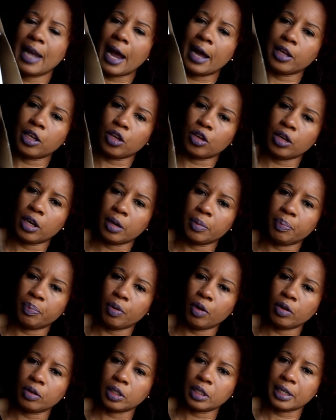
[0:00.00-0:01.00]
that you can
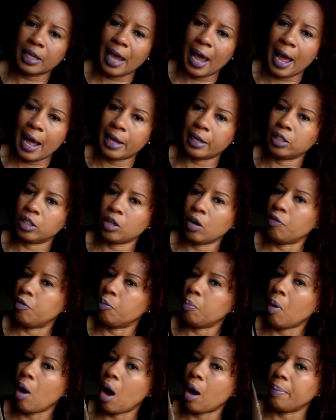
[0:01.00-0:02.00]
put cans
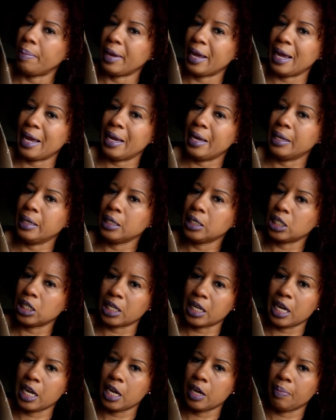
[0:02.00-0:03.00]
of pop in
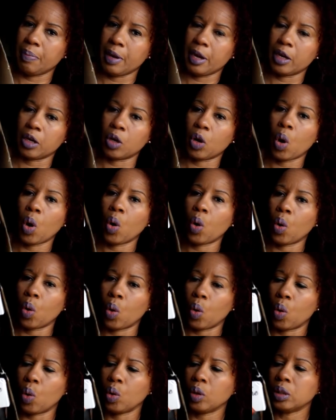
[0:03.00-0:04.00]
to keep it
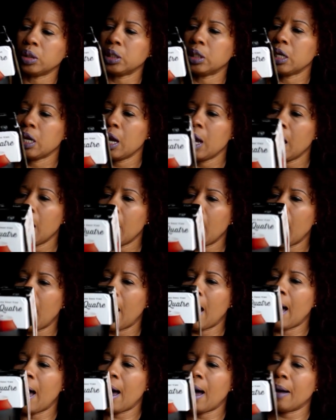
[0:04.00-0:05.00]
cold
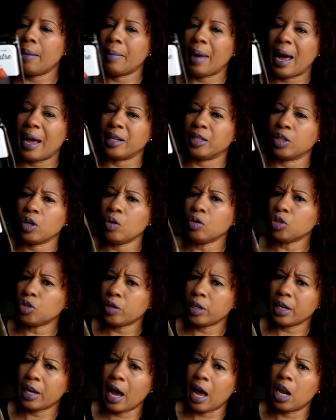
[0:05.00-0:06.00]
um, I don't
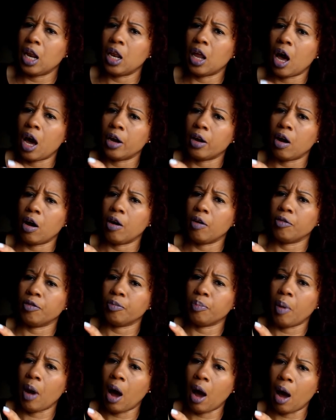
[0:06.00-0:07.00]
drink a lot
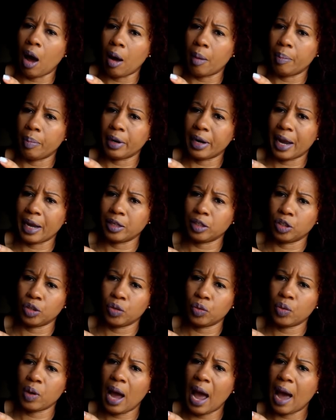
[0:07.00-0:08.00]
of pop, but I
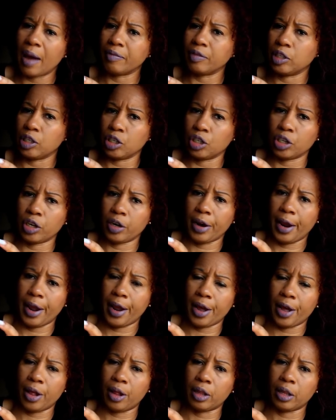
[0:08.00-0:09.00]
do have ginger
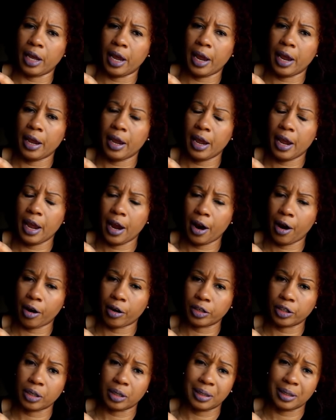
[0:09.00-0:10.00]
ale
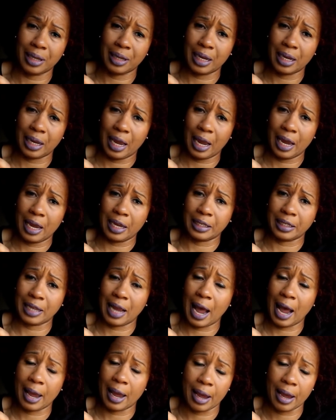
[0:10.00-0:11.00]
here just in case
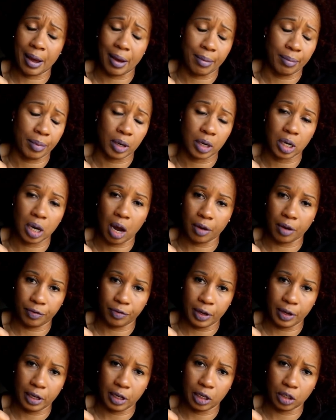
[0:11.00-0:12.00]
I am not
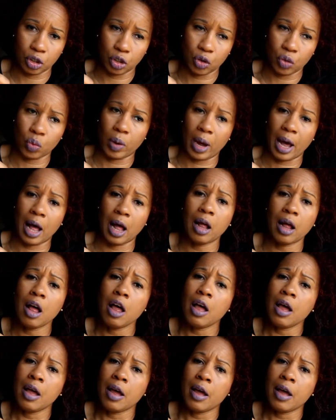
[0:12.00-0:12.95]
feeling too well